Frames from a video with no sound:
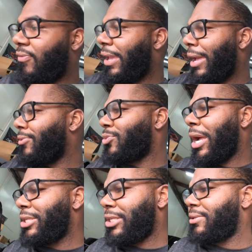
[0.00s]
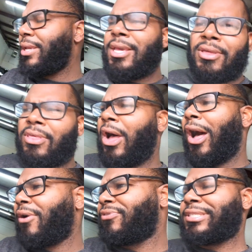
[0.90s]
Like I was watching The
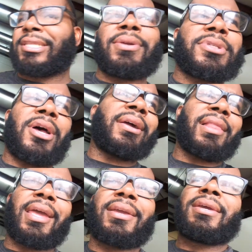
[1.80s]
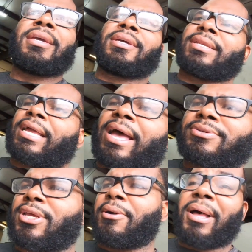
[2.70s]
Office, and they were talking, like, the guy
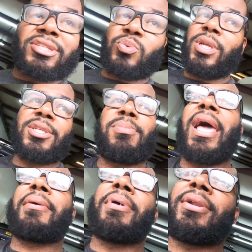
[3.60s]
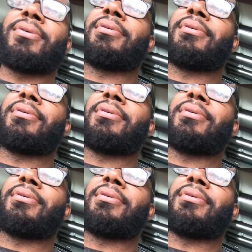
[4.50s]
was talking about Swedish black metal.